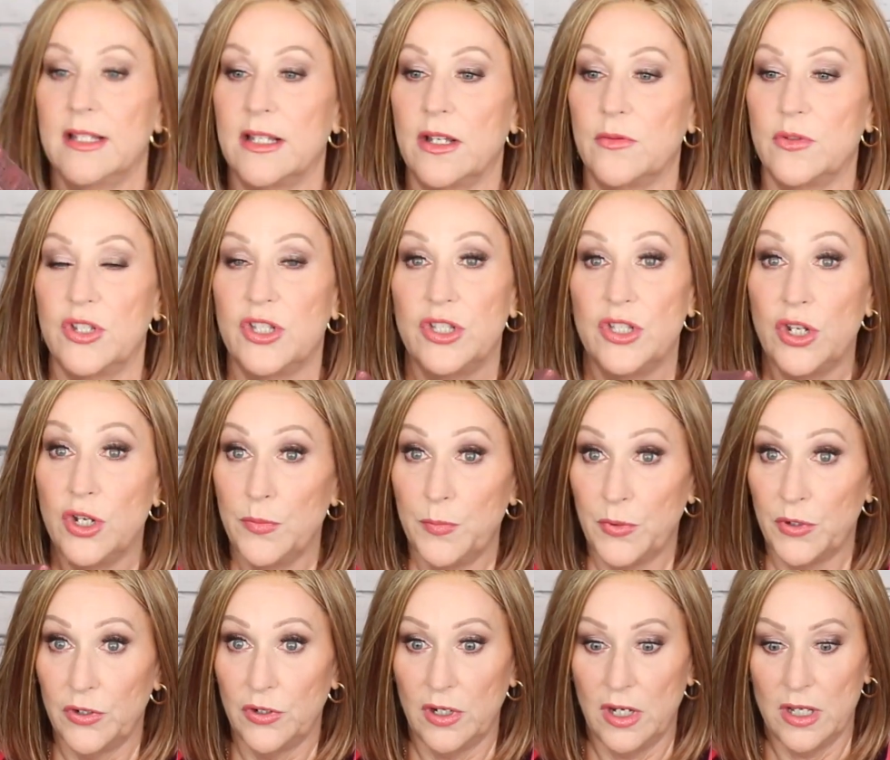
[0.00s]
So
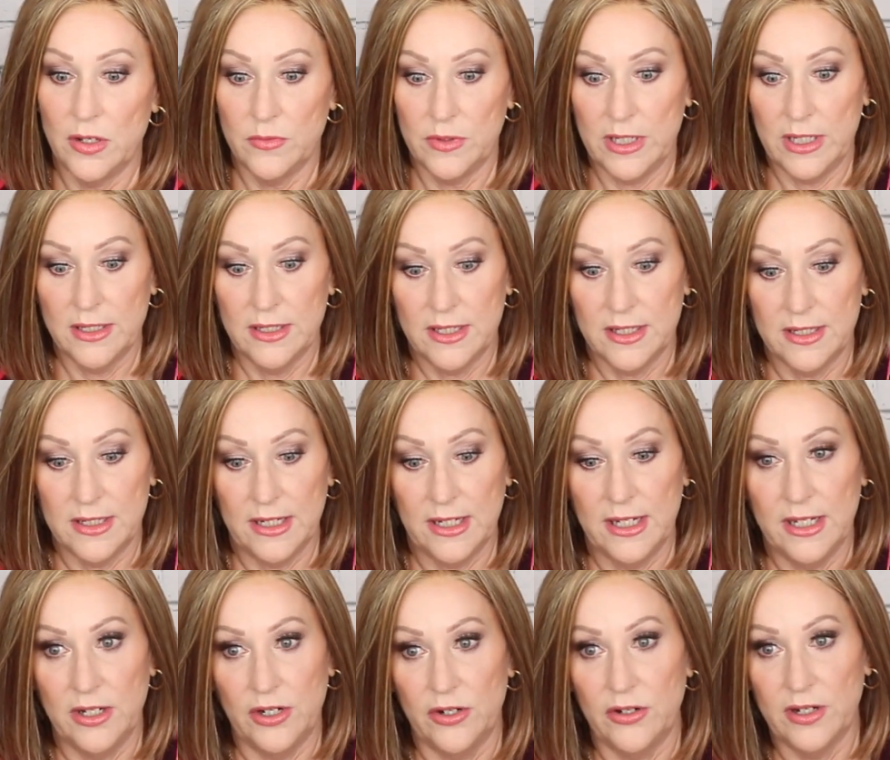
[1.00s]
super low
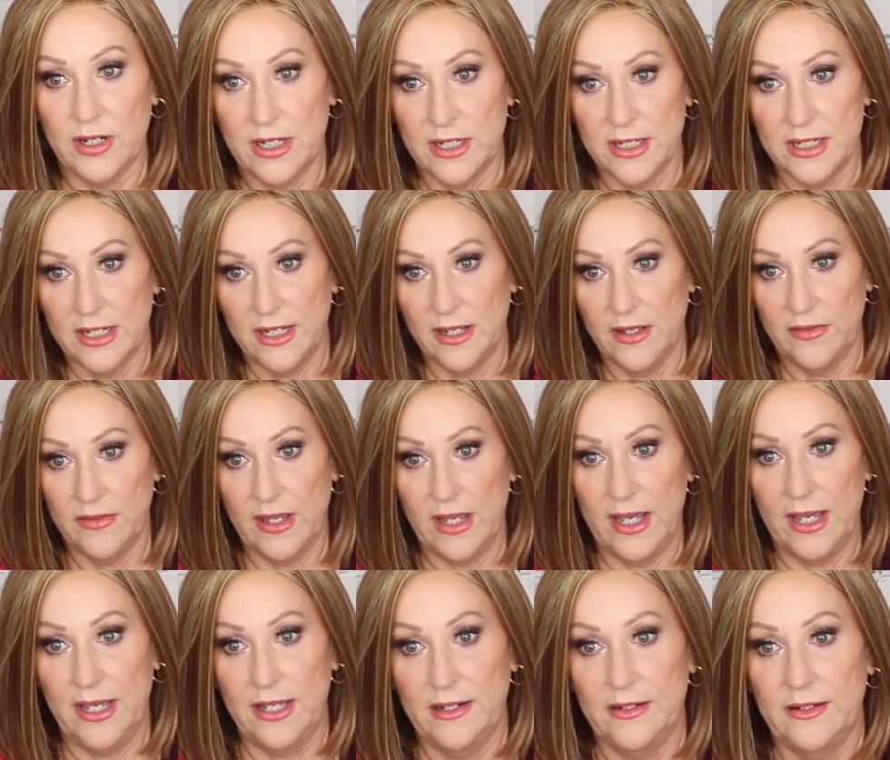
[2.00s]
density here, can tell
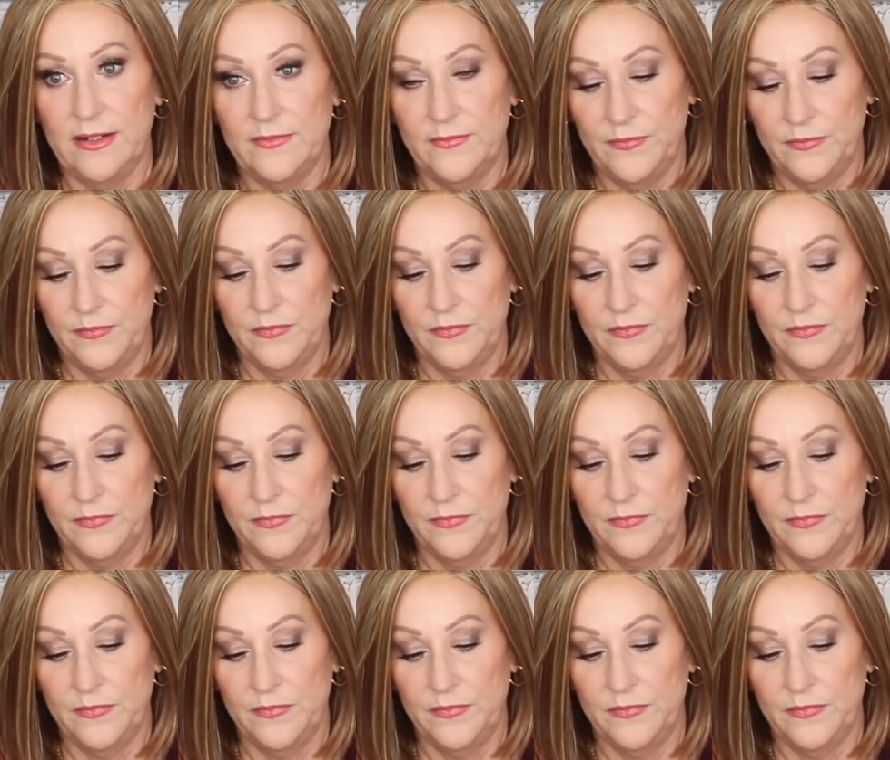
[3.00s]
that.